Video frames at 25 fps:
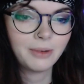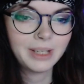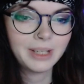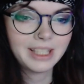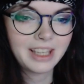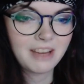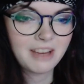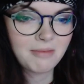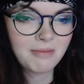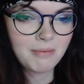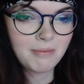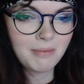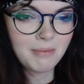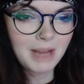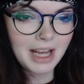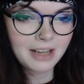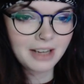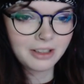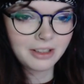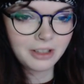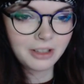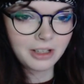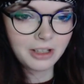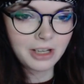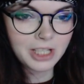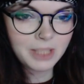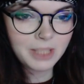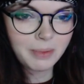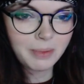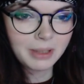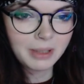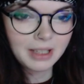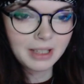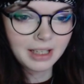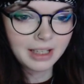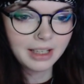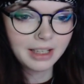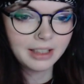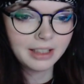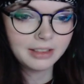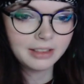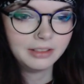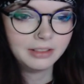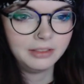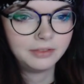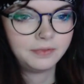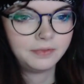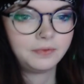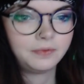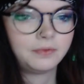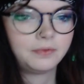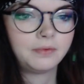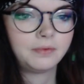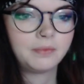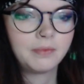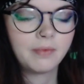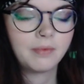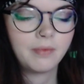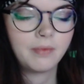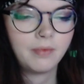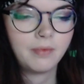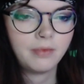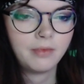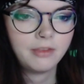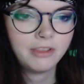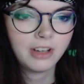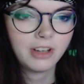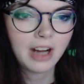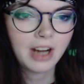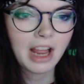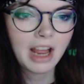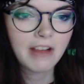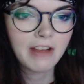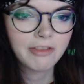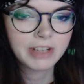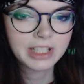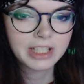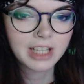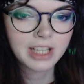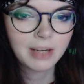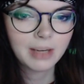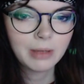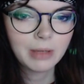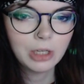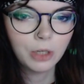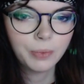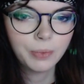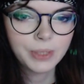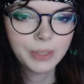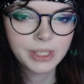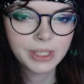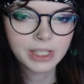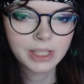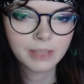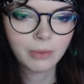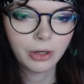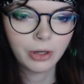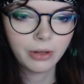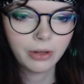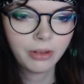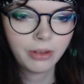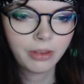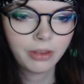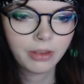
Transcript: to get mad at her husband again. For every time he opens his mouth.